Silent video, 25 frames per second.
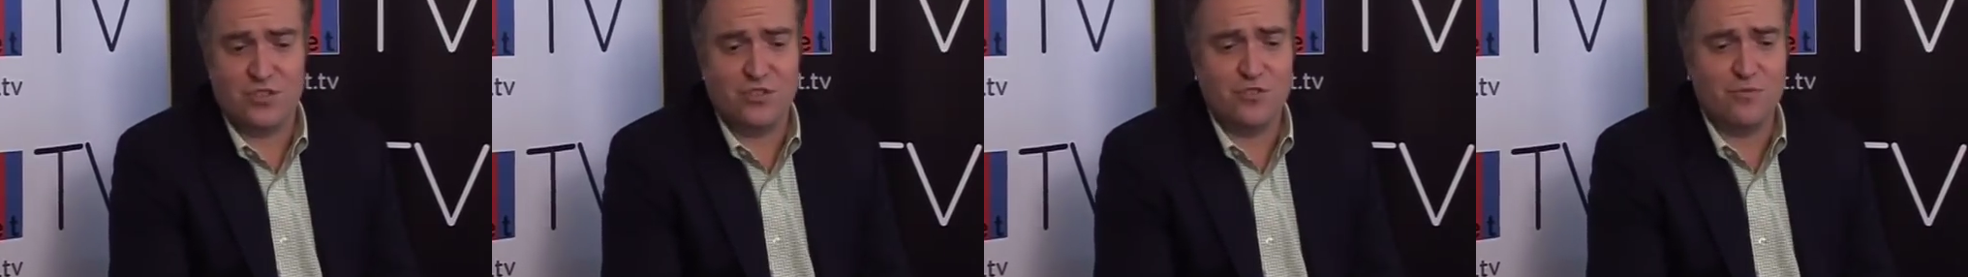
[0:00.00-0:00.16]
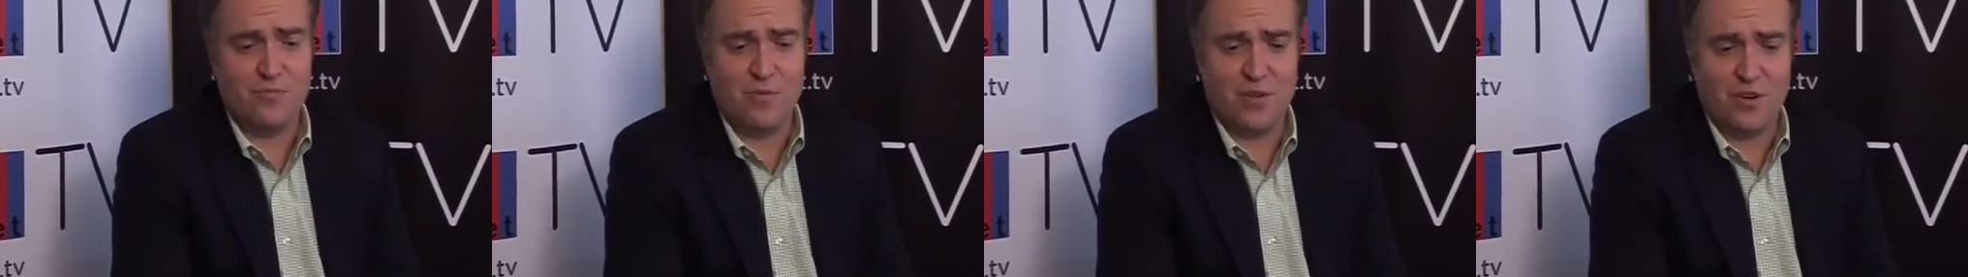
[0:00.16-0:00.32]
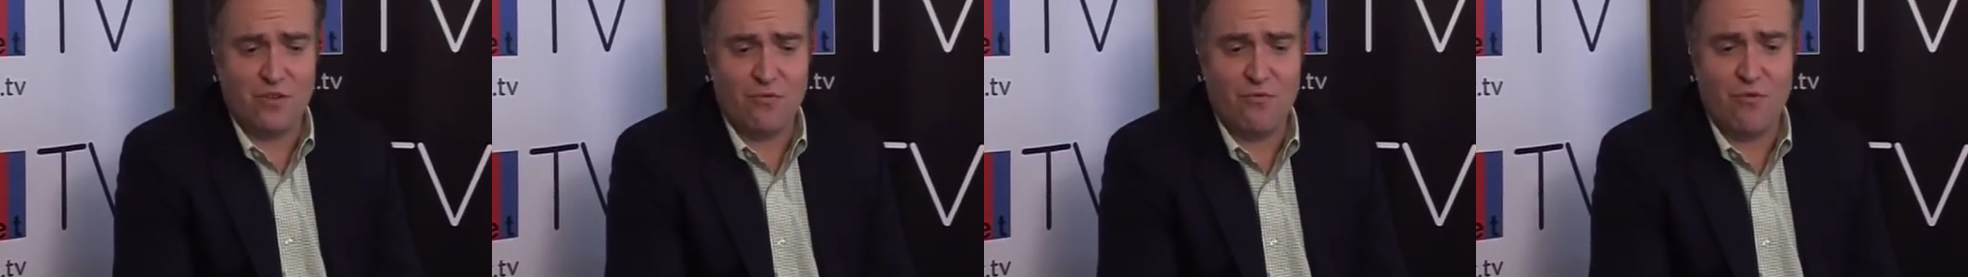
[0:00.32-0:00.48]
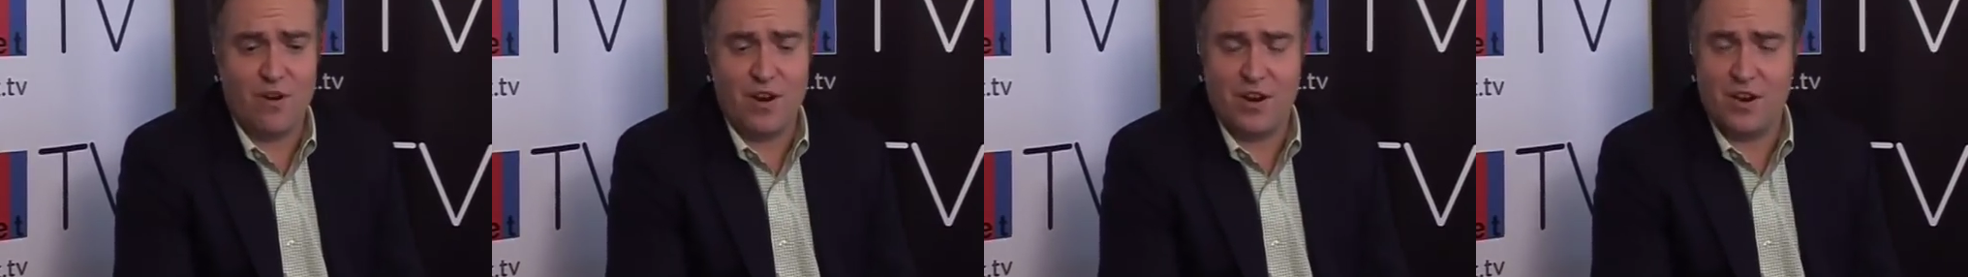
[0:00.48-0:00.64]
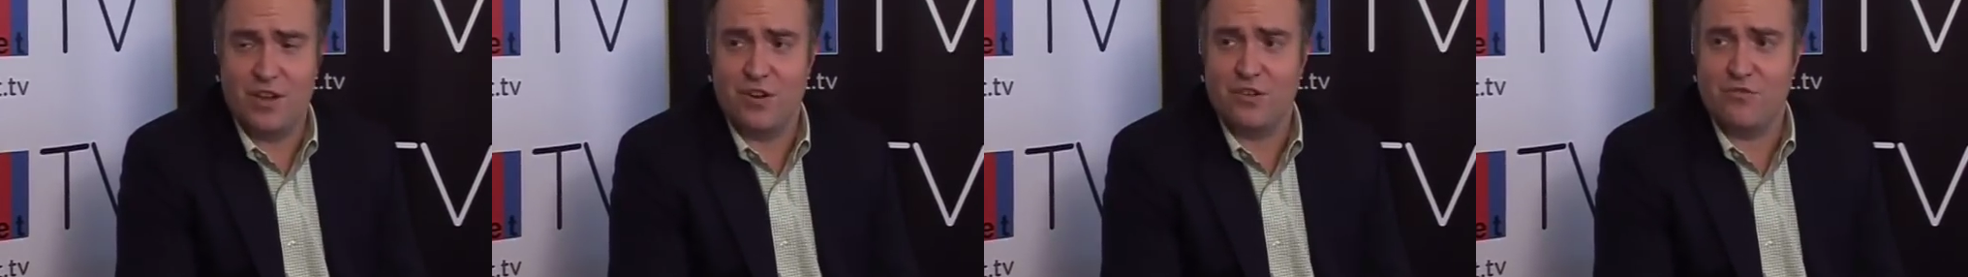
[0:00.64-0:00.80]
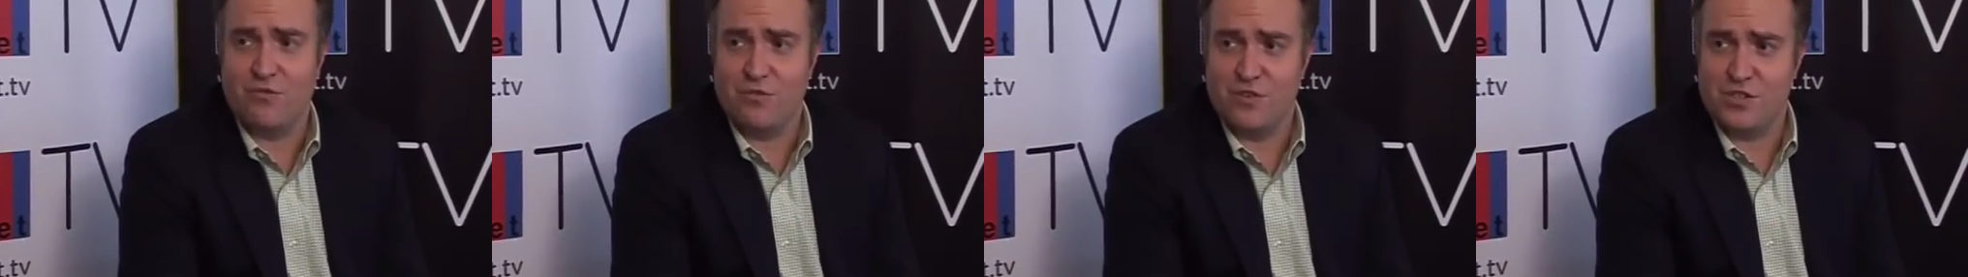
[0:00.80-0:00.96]
There's been great
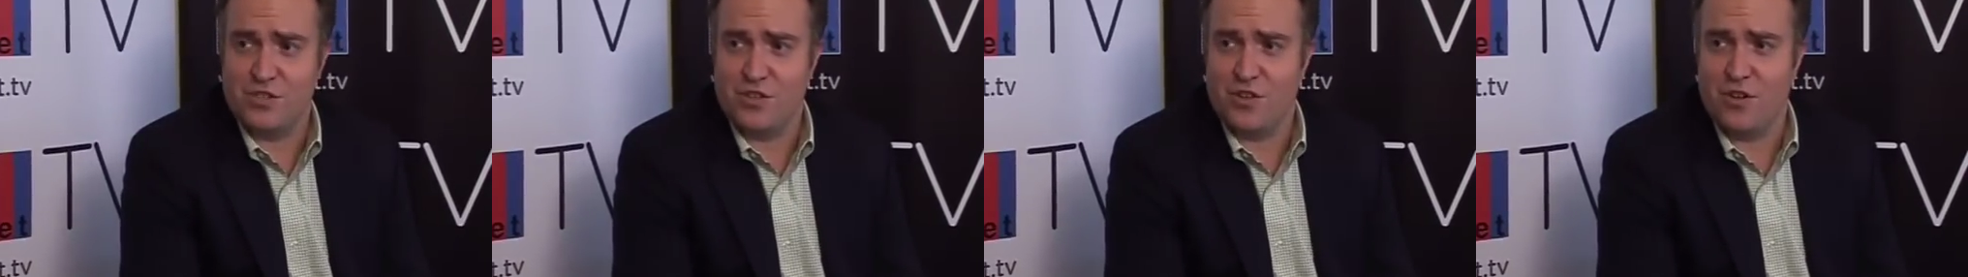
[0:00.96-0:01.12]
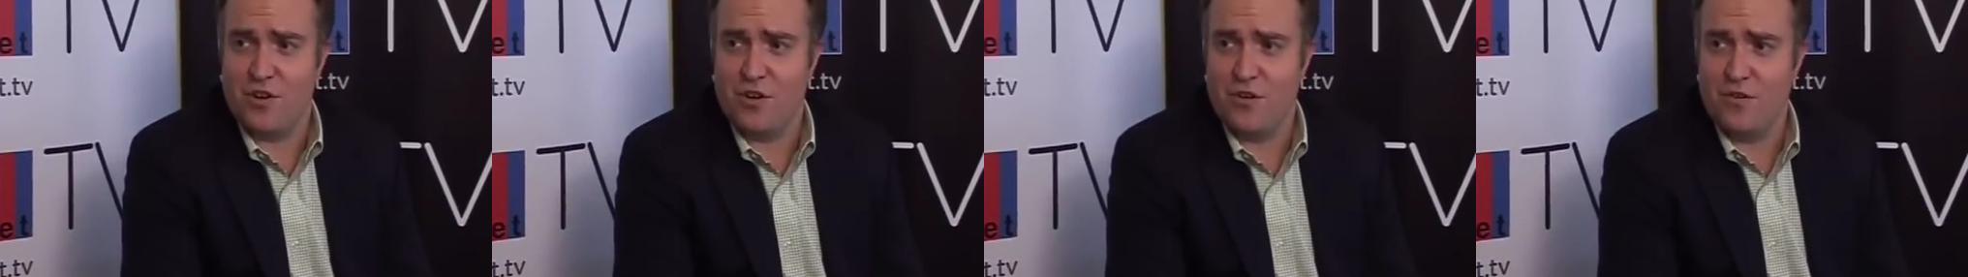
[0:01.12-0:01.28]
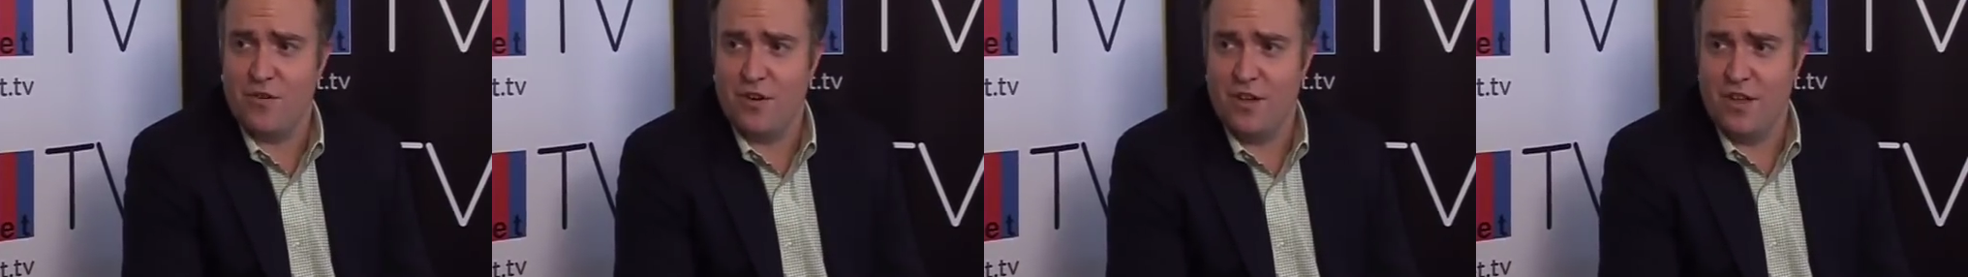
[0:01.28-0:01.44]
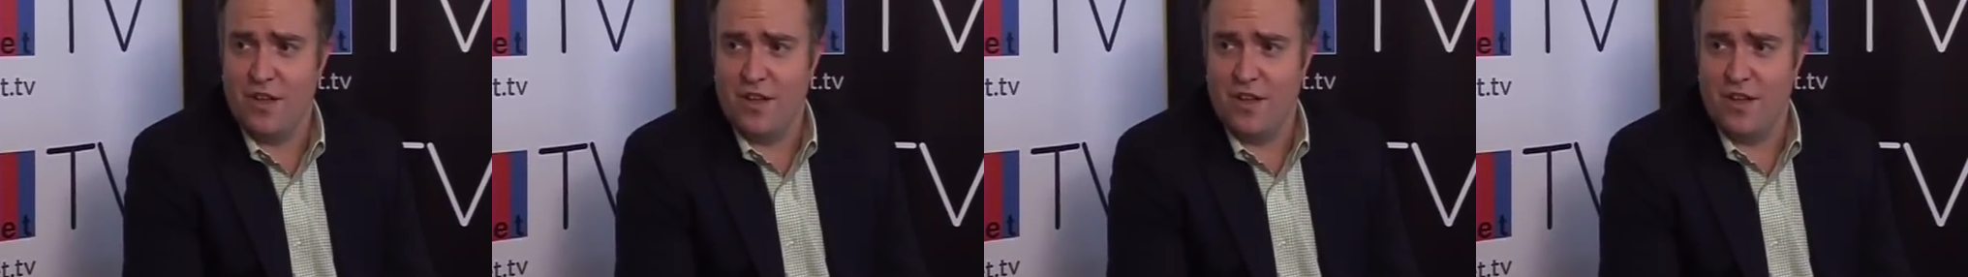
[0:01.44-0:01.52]
interest though.